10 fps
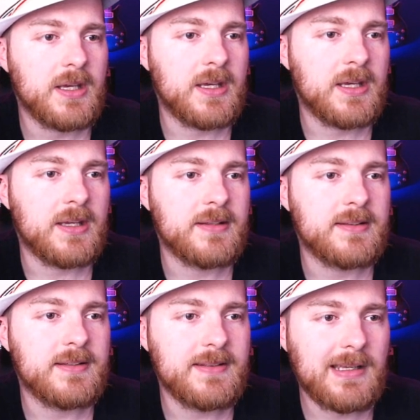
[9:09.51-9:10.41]
And
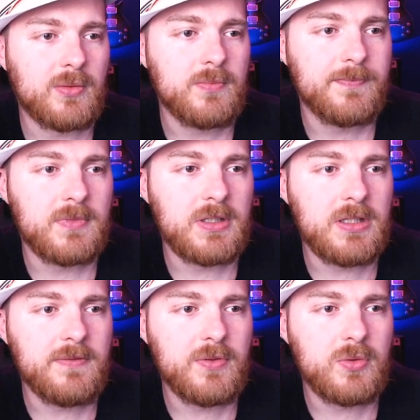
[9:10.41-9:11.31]
now,
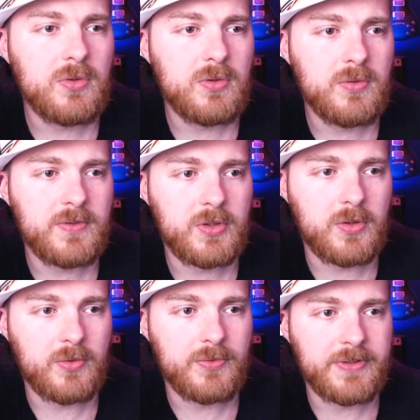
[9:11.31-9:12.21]
if you hover
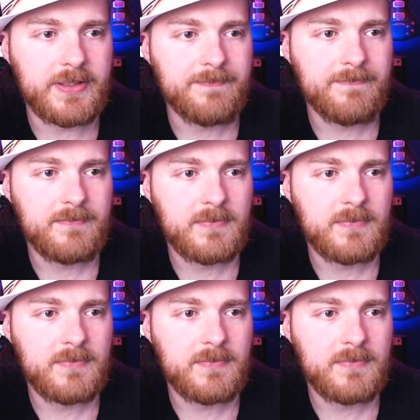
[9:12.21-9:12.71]
on them,